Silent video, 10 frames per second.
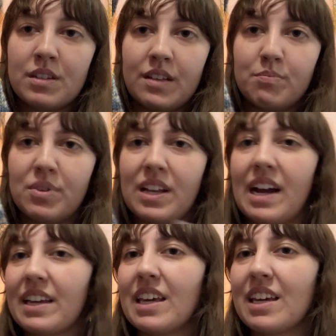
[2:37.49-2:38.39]
the
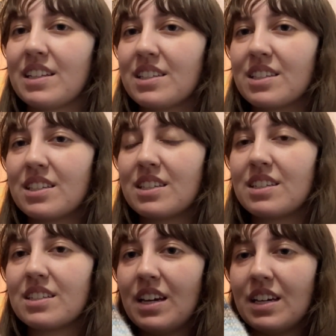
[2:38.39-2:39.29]
plackets,
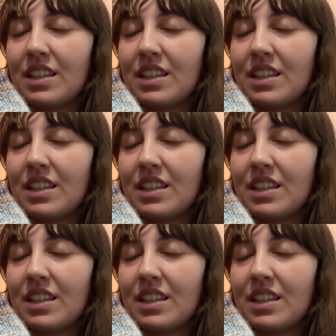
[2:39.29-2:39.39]
and